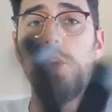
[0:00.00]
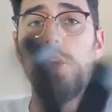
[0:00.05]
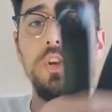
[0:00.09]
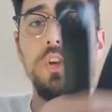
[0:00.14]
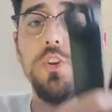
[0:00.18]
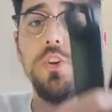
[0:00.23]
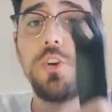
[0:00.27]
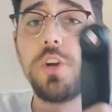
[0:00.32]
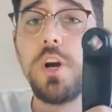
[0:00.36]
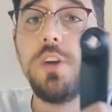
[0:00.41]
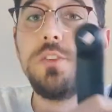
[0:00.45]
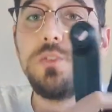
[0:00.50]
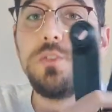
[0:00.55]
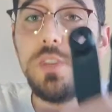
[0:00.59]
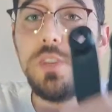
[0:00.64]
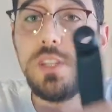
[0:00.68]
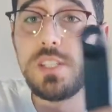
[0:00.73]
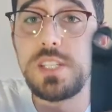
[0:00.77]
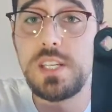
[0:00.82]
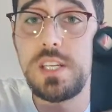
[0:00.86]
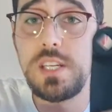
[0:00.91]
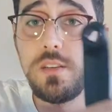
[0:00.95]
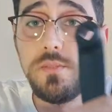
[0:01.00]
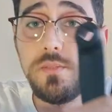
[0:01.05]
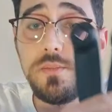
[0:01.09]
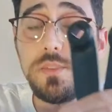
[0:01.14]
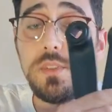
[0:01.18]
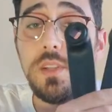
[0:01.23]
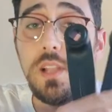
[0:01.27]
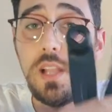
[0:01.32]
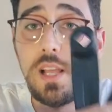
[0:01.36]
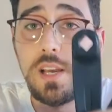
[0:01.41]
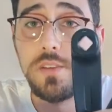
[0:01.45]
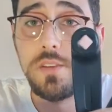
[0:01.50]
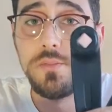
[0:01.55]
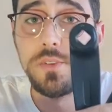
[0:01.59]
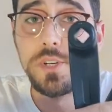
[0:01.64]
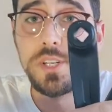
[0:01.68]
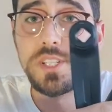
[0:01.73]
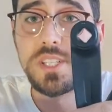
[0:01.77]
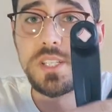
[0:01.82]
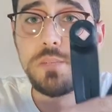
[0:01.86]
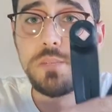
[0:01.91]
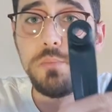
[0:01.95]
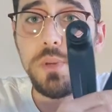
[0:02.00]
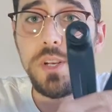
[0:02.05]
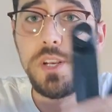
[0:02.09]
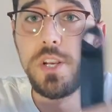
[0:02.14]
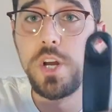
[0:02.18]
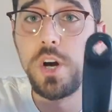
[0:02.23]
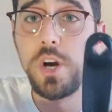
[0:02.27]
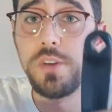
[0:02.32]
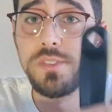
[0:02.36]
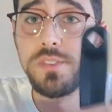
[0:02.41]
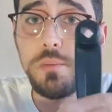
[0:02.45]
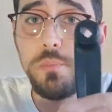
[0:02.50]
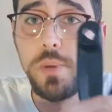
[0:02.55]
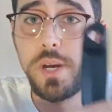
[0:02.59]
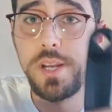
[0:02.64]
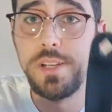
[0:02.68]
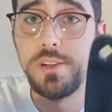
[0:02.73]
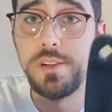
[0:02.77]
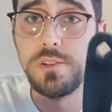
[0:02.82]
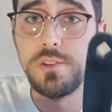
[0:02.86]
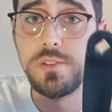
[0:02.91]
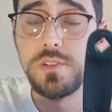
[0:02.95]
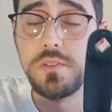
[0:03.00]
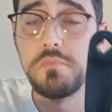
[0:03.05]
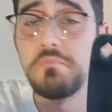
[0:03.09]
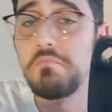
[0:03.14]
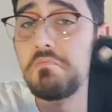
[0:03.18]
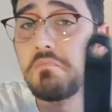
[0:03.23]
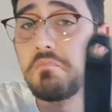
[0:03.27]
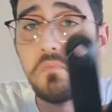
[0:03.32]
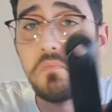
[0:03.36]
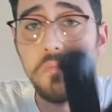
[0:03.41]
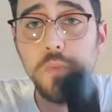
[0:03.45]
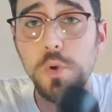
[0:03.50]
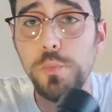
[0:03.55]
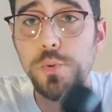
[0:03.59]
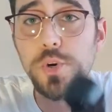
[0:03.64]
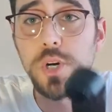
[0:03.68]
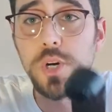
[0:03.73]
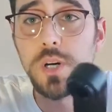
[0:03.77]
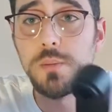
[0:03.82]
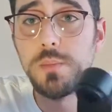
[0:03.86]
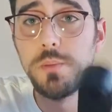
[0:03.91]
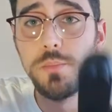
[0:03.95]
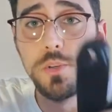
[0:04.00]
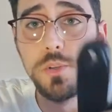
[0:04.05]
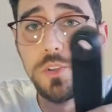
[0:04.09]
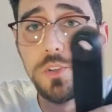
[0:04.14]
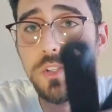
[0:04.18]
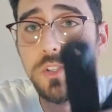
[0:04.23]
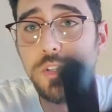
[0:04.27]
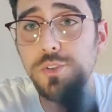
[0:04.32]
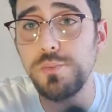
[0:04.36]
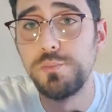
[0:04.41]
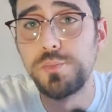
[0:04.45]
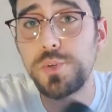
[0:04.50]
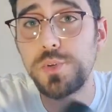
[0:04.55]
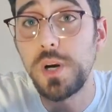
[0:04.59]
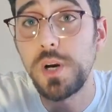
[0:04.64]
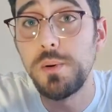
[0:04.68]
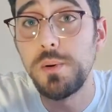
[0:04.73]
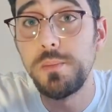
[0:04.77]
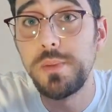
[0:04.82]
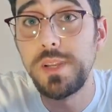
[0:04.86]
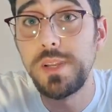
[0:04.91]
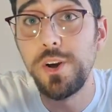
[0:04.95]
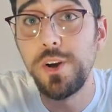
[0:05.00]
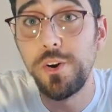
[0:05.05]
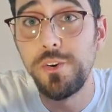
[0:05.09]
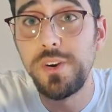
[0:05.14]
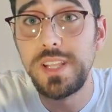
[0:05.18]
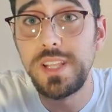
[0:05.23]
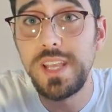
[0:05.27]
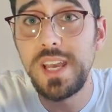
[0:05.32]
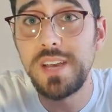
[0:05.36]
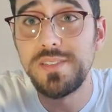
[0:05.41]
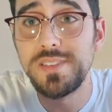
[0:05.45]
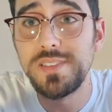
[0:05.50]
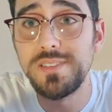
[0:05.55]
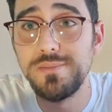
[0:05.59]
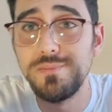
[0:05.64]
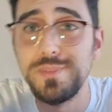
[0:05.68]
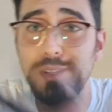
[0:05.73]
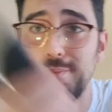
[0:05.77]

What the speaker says: You're going to receive the levers, but not the pedals. No problem, because you probably already have the